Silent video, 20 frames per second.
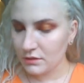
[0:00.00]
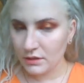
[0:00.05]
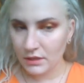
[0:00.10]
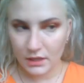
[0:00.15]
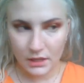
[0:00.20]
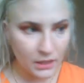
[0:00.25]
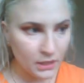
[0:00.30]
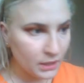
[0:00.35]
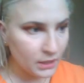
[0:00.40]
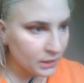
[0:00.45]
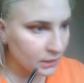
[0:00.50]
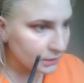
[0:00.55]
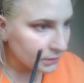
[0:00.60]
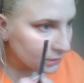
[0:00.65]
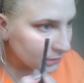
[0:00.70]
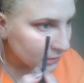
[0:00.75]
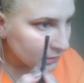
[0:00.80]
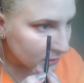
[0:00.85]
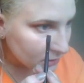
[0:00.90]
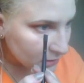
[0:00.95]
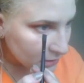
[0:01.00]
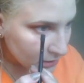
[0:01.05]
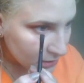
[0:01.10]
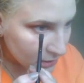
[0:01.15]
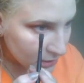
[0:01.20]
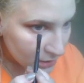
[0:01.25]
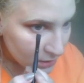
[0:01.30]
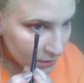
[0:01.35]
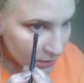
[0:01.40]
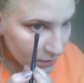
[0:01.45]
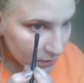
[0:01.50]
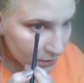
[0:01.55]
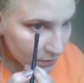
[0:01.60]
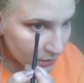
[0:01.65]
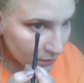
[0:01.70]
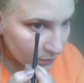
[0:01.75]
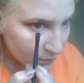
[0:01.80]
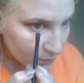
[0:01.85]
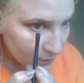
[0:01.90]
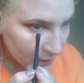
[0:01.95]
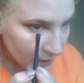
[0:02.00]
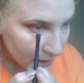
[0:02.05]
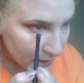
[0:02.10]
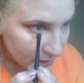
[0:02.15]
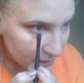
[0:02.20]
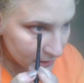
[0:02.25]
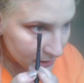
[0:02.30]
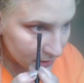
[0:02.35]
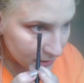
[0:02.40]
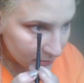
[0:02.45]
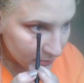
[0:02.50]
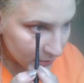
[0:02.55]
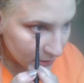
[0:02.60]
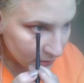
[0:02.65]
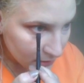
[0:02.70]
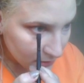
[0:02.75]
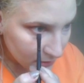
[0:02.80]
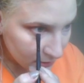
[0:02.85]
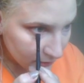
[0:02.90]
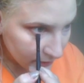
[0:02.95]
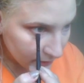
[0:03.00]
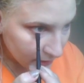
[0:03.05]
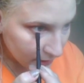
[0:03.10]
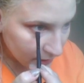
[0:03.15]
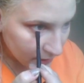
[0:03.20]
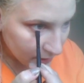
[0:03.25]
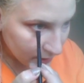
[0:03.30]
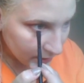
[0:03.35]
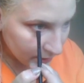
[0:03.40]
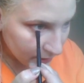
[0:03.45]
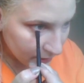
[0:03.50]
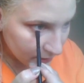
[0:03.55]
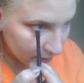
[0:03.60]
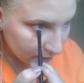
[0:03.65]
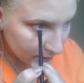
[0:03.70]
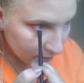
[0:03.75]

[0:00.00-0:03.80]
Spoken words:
And go right in the middle of the eye.